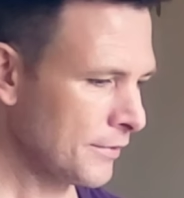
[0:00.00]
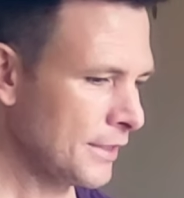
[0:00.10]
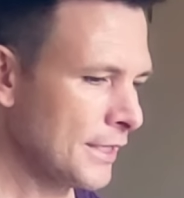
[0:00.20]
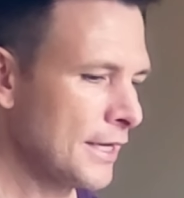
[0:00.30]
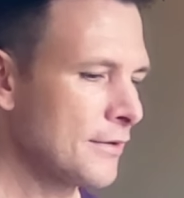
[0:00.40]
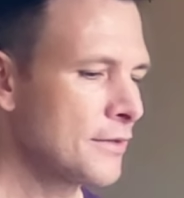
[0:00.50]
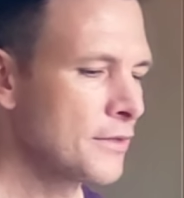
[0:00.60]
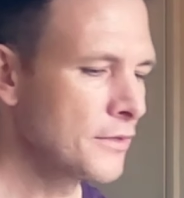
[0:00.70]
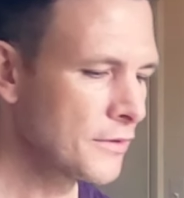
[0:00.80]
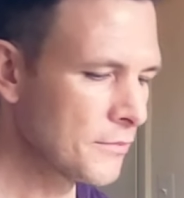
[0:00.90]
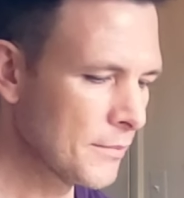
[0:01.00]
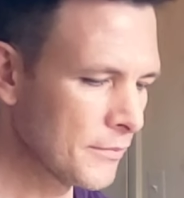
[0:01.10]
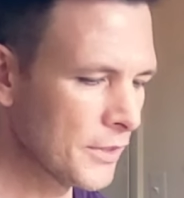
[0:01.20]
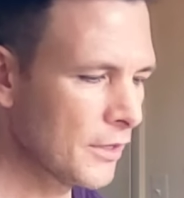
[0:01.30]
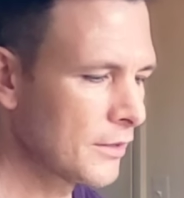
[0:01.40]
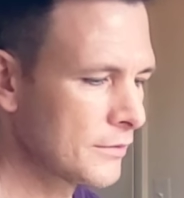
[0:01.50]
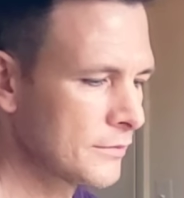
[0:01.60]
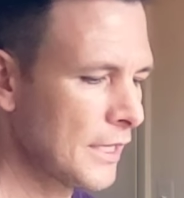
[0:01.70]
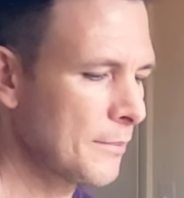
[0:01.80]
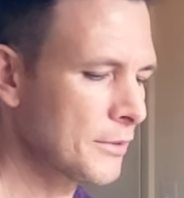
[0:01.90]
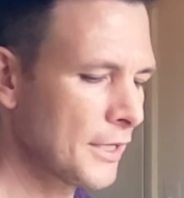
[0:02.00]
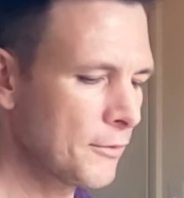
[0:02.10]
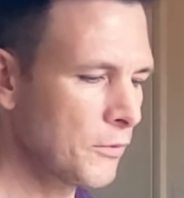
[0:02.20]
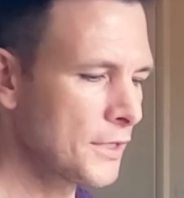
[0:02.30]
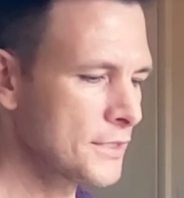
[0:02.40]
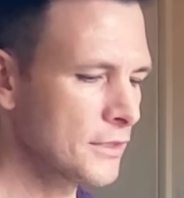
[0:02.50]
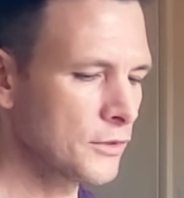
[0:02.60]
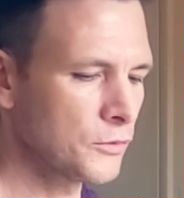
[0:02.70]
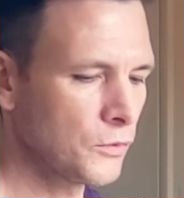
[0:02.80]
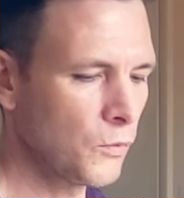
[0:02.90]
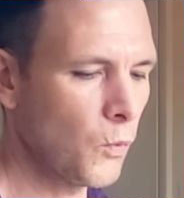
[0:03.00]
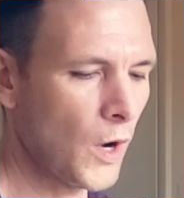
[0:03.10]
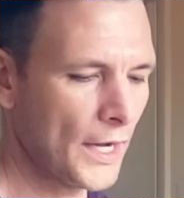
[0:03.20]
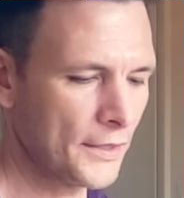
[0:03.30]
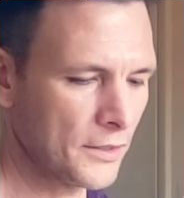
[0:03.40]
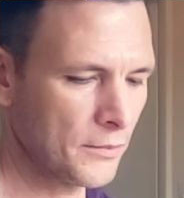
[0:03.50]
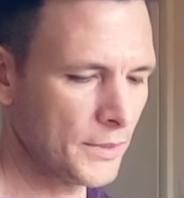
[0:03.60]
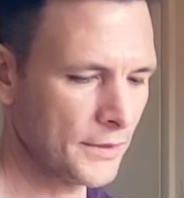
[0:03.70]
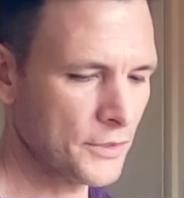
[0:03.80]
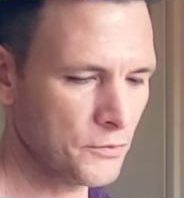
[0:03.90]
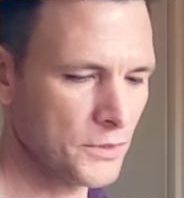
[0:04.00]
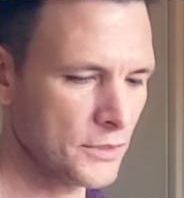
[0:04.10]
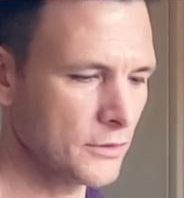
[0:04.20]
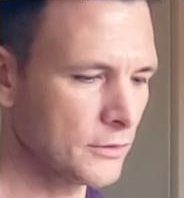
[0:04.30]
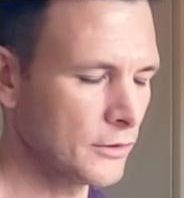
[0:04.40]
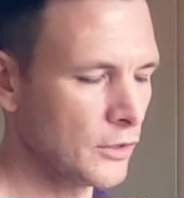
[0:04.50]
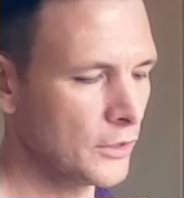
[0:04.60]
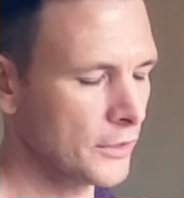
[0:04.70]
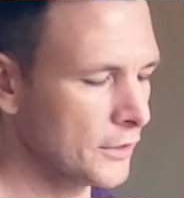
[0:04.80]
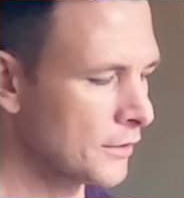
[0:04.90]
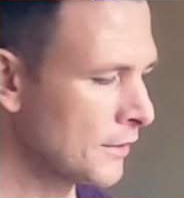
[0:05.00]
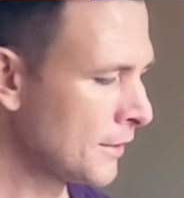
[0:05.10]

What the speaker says: And again, the Hyperlight one is a little wider, but this one's a little longer.